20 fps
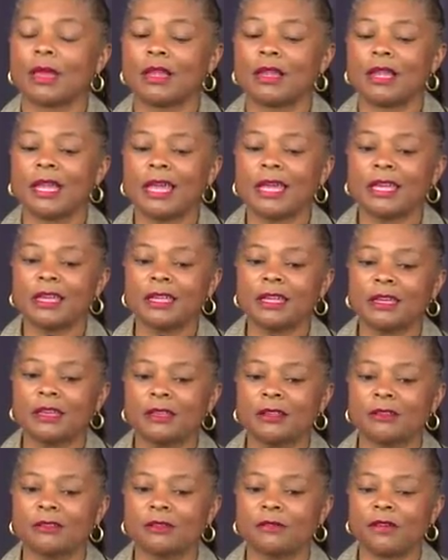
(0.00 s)
Lahey
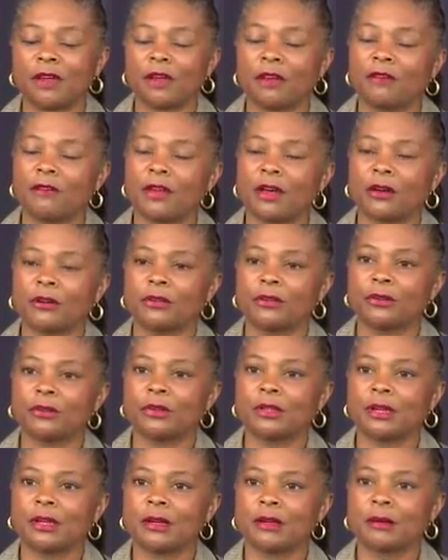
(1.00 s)
is a very
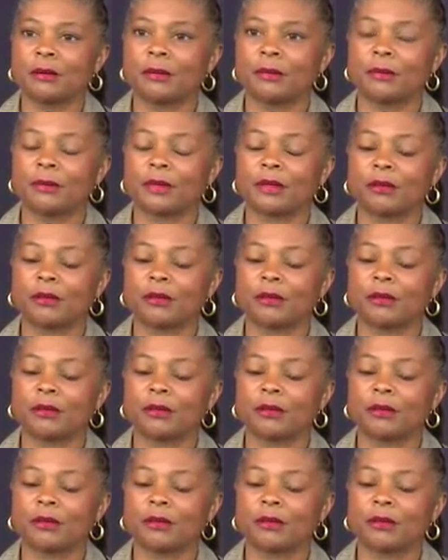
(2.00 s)
valued um,